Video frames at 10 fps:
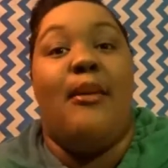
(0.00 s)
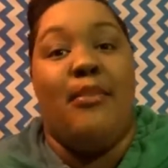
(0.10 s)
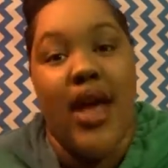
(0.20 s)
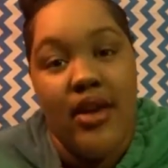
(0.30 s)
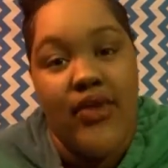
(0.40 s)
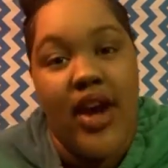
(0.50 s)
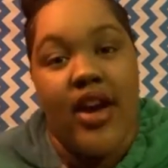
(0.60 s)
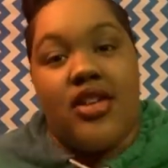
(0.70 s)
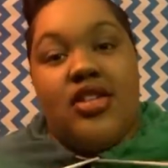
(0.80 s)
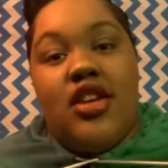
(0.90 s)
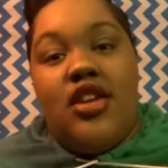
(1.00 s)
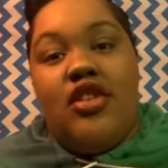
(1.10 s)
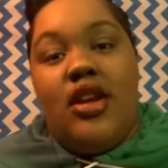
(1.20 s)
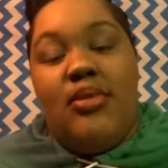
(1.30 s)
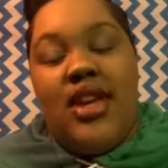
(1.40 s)
May 1st,
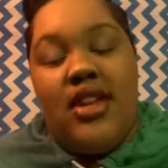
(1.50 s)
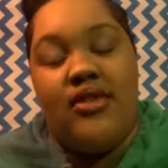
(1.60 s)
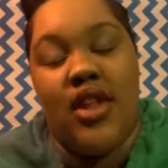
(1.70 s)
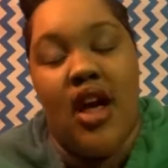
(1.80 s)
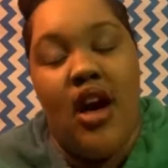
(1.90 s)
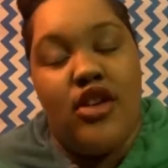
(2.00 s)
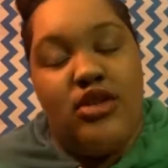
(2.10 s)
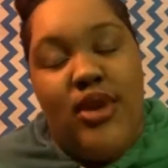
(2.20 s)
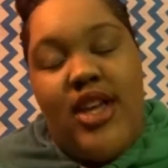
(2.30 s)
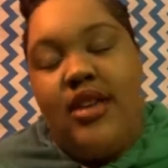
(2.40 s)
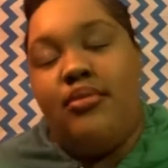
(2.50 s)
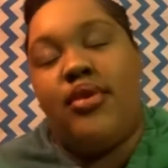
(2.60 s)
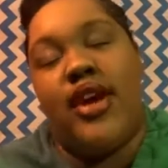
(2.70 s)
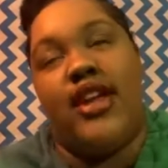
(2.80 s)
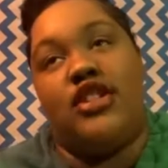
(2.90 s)
you're going to be getting vlogs. You might get
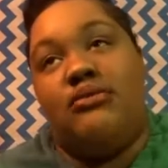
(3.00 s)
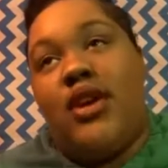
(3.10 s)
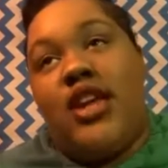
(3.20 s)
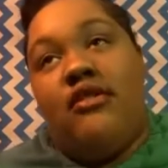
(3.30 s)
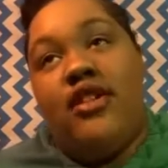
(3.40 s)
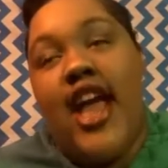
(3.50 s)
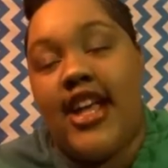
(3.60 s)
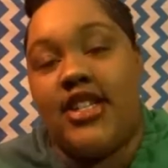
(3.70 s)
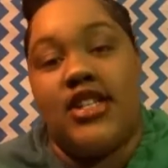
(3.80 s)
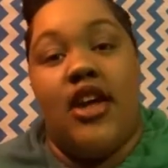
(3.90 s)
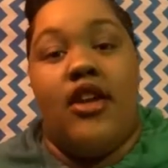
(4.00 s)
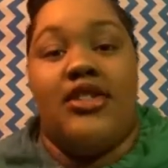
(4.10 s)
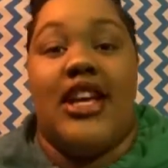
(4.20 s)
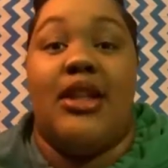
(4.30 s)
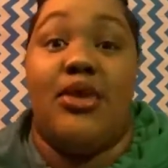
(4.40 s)
pranks. You might get reactions. I don't know
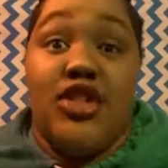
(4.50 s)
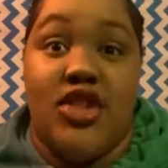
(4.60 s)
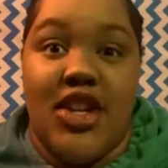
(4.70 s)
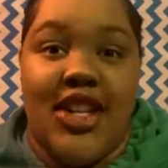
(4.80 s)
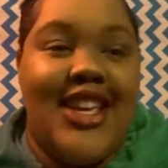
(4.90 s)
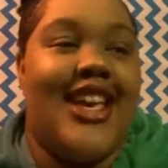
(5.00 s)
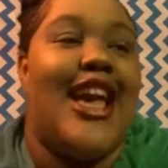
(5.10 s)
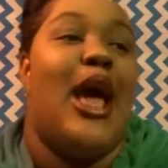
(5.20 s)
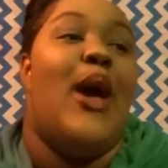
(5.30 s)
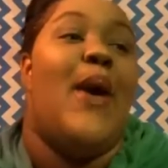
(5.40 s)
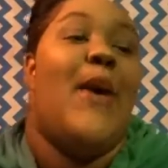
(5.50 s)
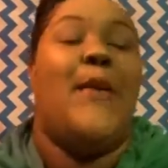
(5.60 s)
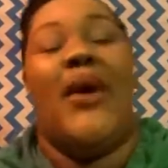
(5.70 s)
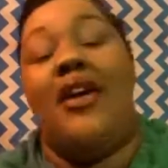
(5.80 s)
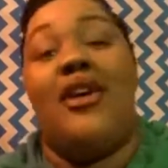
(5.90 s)
exactly what you're going to get.
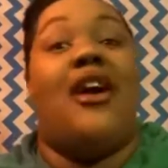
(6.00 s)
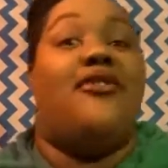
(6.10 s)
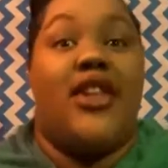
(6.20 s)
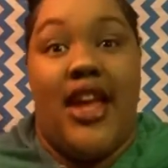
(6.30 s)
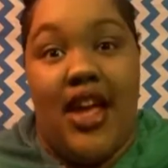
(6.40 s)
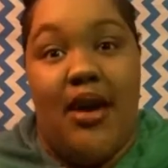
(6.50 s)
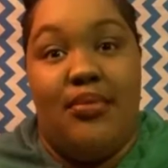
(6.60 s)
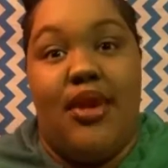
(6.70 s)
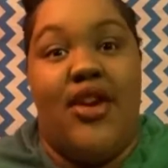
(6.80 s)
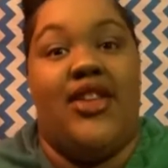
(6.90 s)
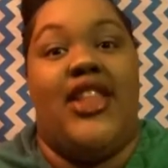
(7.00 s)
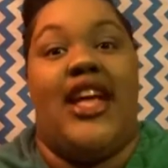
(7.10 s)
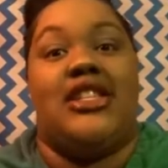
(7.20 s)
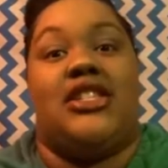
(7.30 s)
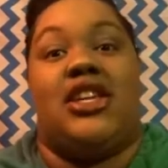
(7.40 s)
Whatever I feel like uploading,
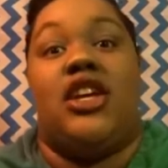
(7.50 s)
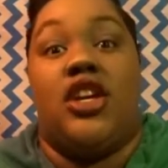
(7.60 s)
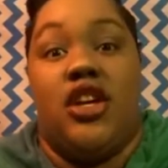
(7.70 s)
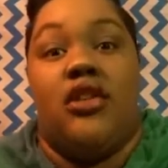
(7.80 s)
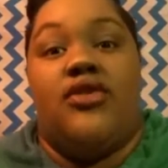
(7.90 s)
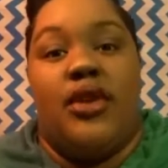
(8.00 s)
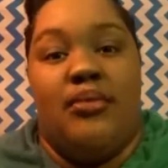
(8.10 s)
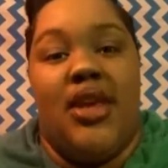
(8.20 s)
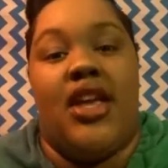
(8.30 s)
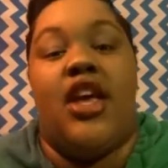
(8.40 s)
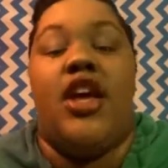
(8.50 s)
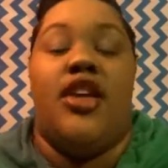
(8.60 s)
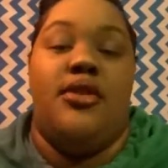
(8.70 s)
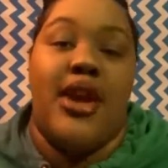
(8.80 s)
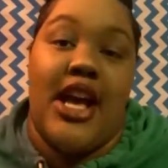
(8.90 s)
that's good for me.
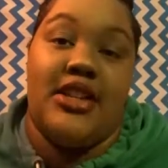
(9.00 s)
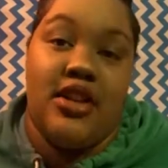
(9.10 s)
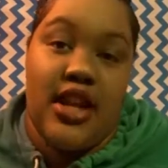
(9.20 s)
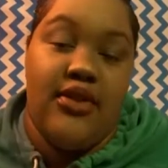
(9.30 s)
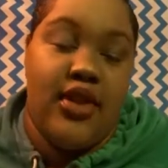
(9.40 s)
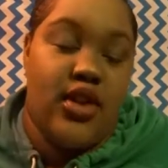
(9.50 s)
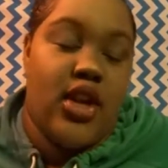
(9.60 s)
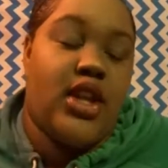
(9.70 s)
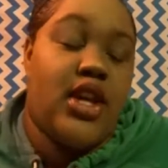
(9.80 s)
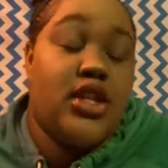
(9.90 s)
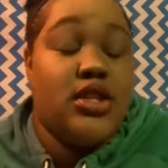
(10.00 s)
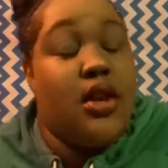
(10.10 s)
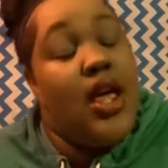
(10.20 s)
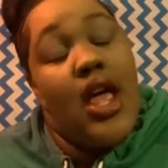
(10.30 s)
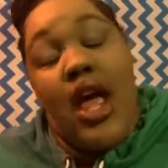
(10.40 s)
You guys are definitely going to get.
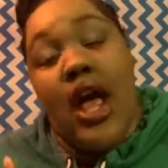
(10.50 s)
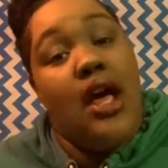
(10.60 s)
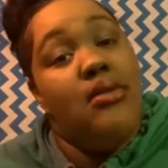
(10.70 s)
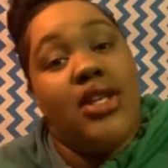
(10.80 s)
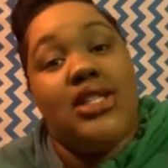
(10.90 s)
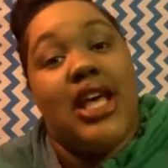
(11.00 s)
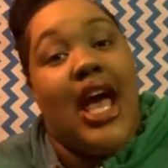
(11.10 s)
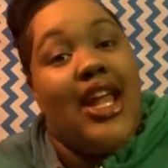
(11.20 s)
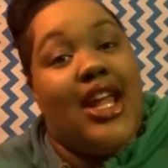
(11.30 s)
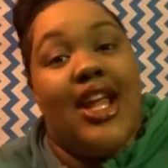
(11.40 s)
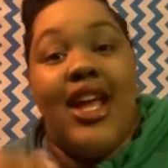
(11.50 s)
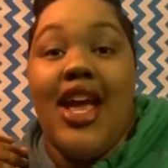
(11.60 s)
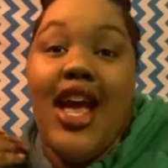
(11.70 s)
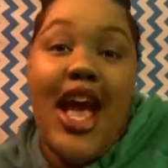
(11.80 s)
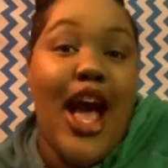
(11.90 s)
So I'm excited.
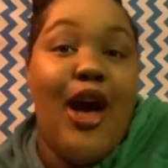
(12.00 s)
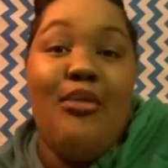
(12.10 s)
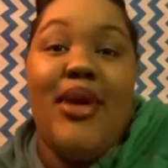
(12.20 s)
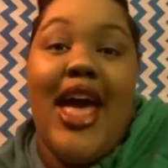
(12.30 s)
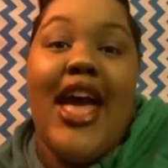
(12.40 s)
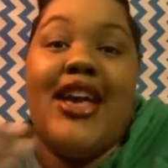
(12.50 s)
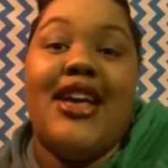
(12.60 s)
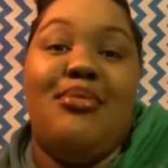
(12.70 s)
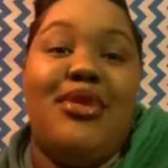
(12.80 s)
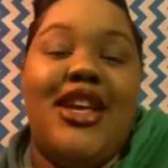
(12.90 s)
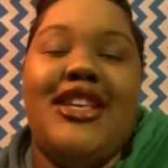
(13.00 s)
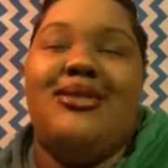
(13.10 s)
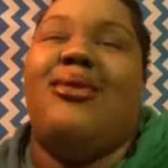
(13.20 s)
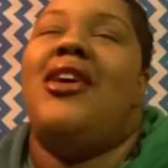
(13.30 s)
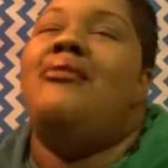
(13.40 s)
I'm back. Please
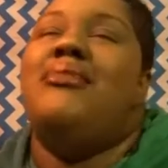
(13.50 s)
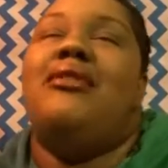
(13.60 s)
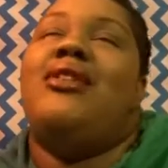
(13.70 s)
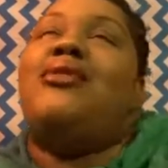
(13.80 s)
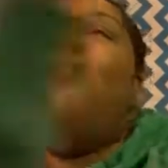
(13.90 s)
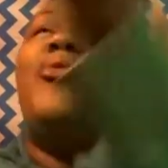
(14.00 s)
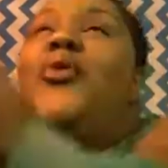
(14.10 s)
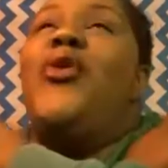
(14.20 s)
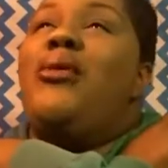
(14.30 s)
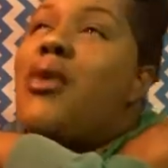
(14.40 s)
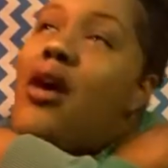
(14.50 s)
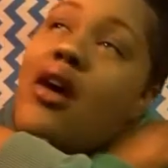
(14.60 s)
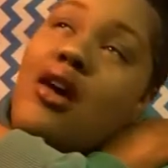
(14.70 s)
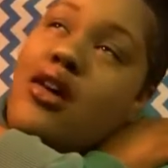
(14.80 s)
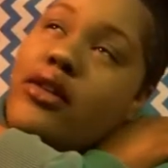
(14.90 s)
welcome me with warm
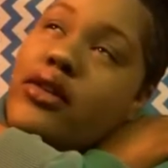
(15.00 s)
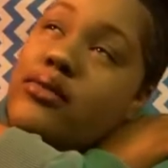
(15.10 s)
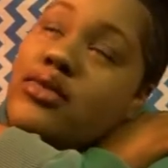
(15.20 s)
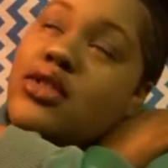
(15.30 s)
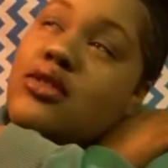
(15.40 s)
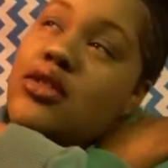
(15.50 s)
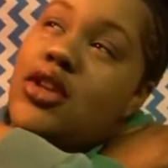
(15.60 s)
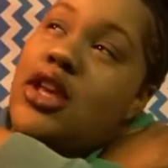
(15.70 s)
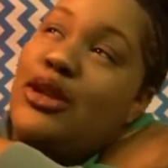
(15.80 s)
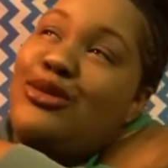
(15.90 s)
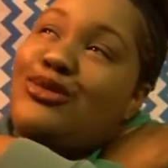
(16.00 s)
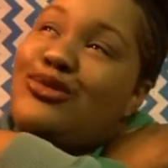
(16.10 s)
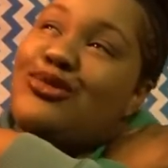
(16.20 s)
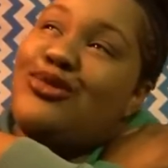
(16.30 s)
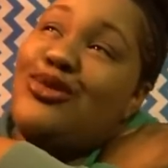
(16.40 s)
arms, okay? Ooh,
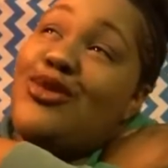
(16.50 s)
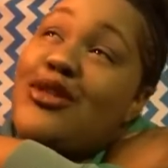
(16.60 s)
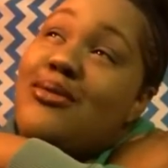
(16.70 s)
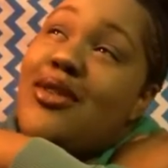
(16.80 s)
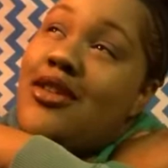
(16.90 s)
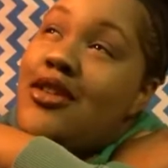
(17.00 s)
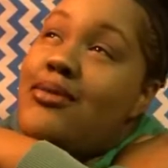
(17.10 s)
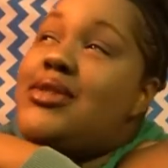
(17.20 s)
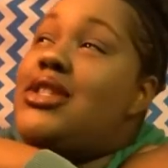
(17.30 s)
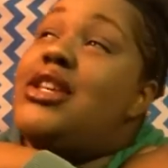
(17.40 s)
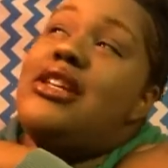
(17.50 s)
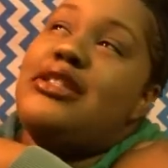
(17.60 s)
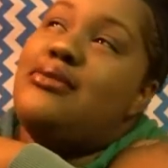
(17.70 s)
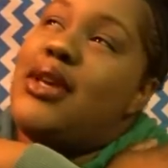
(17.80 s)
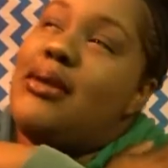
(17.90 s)
warm arms.
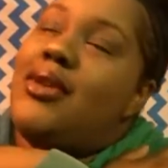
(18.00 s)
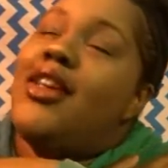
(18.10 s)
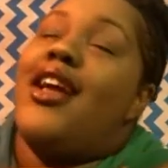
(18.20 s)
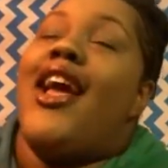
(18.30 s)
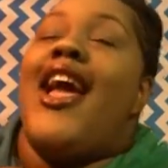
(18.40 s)
Yes, baby.